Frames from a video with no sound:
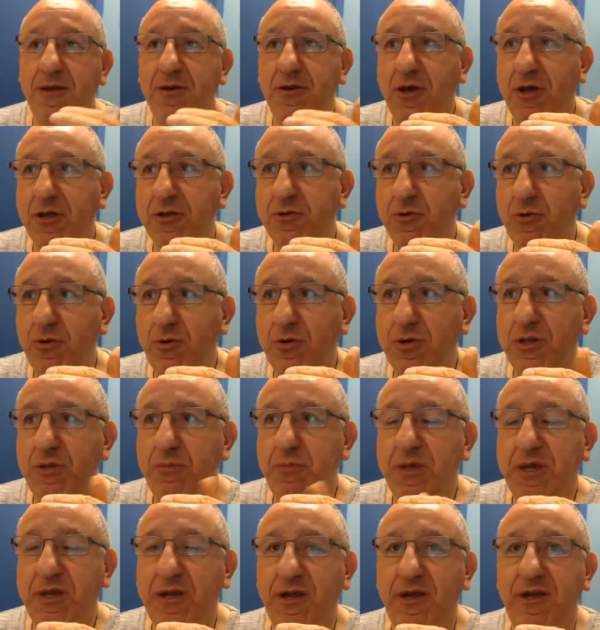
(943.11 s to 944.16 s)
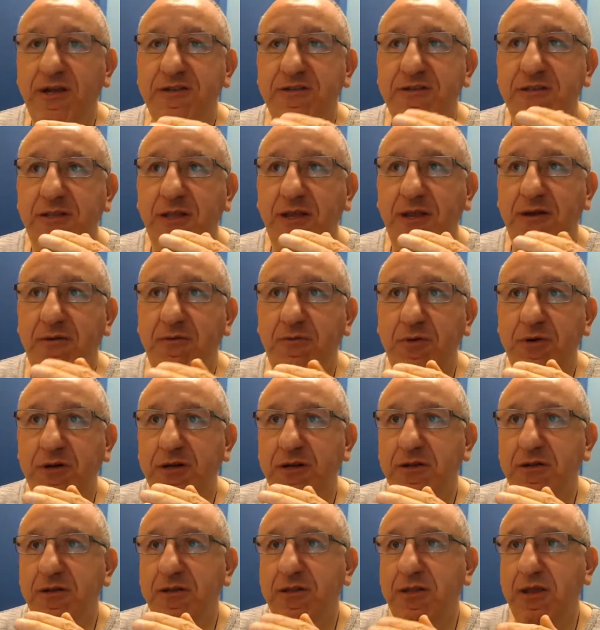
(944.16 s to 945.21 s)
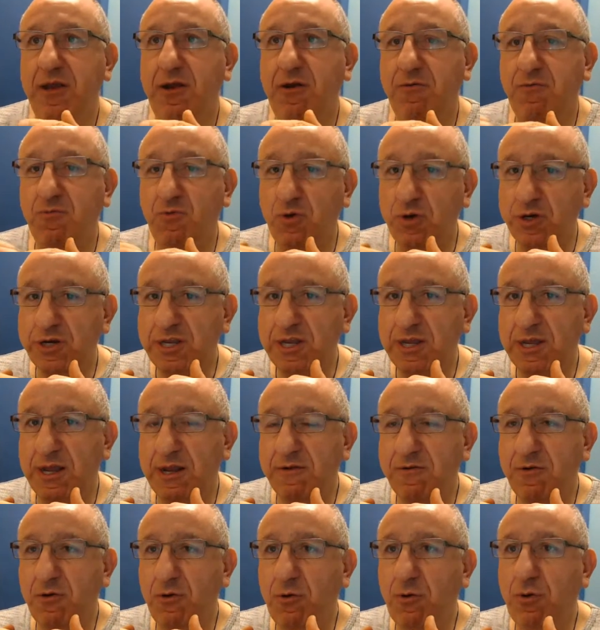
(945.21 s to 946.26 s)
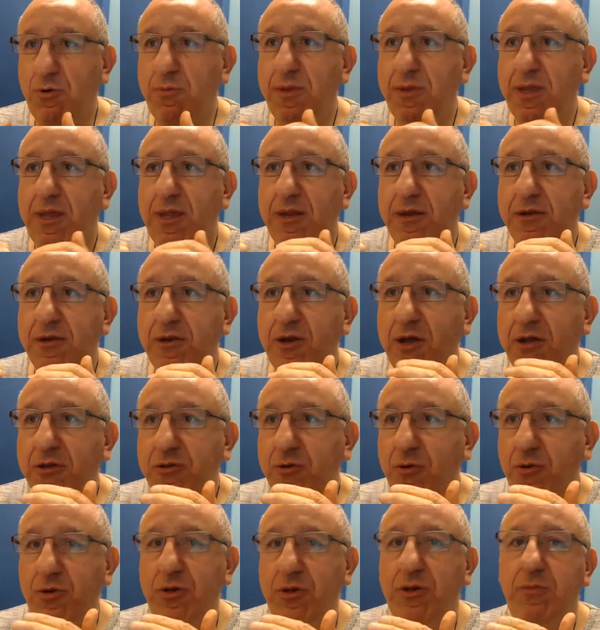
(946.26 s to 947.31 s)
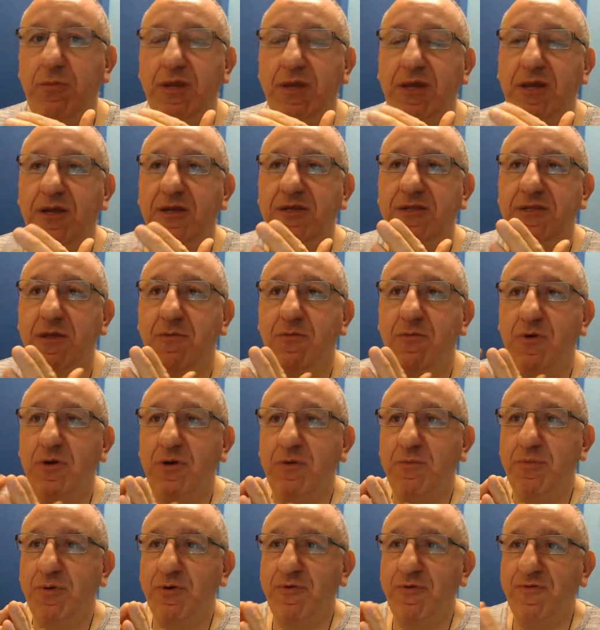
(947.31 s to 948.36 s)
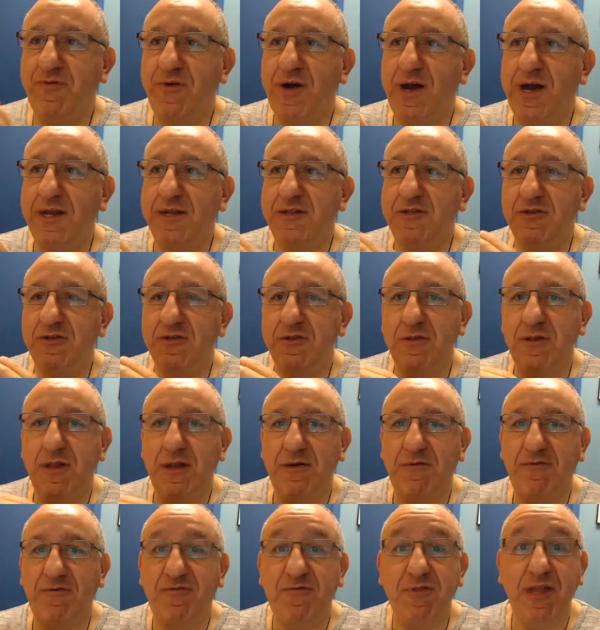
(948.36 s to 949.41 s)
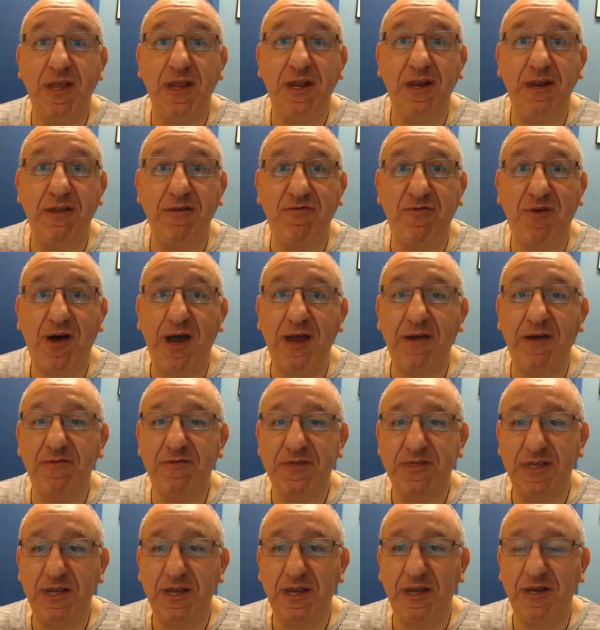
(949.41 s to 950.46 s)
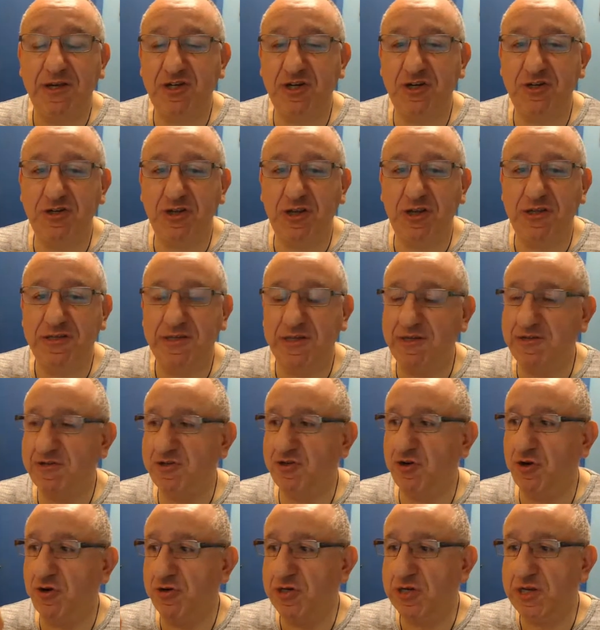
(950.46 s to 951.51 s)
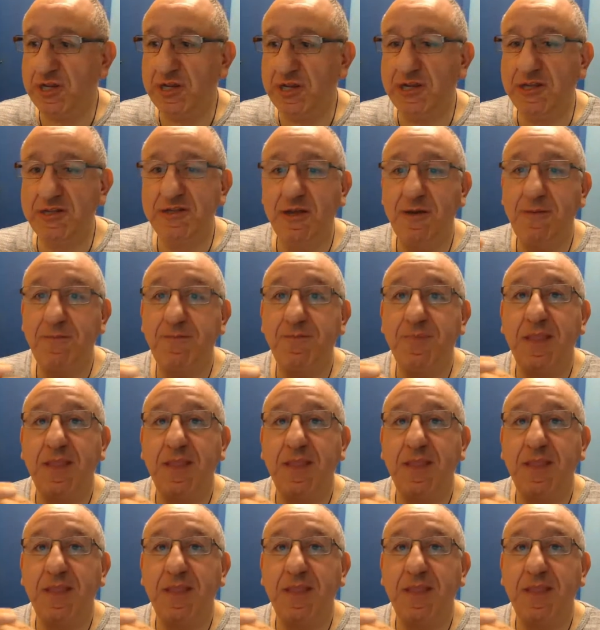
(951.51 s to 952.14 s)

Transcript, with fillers: not only because they're they are working at home, not only because they want to provide their daily five essential needs,